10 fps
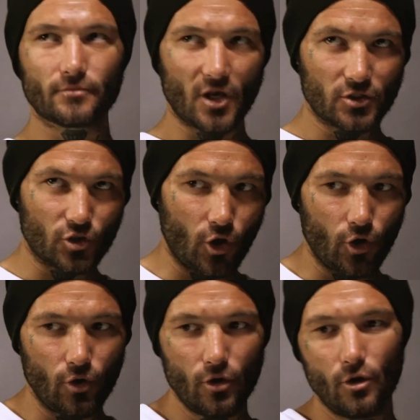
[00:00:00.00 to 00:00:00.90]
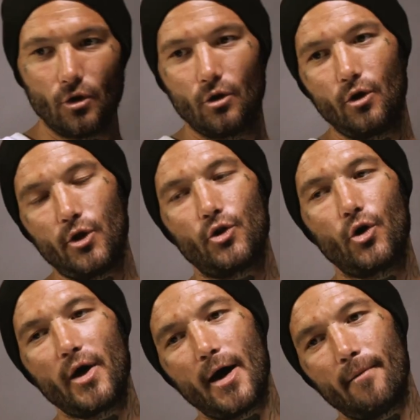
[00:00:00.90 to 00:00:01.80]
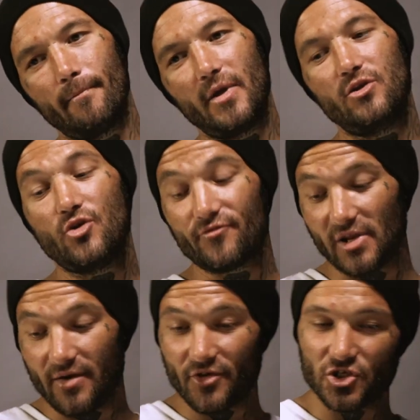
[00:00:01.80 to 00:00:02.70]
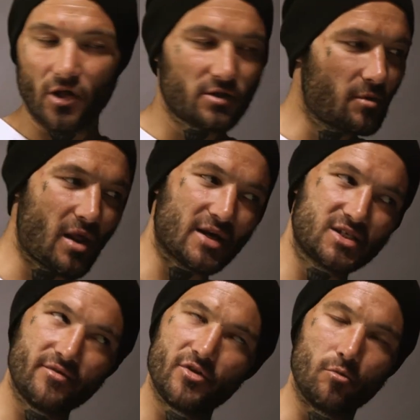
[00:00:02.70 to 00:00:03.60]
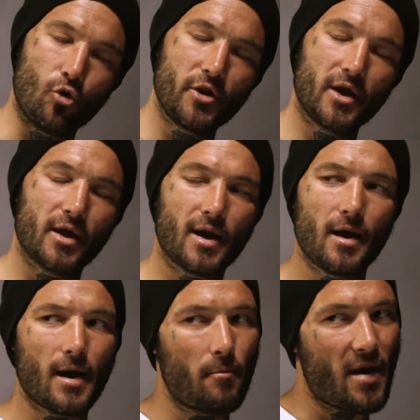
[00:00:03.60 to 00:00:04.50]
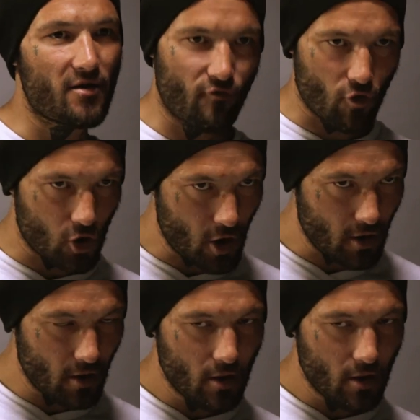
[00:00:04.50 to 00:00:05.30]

So, and you have to leave the shelter for about like 7 in the morning and can come back at 4 o'clock.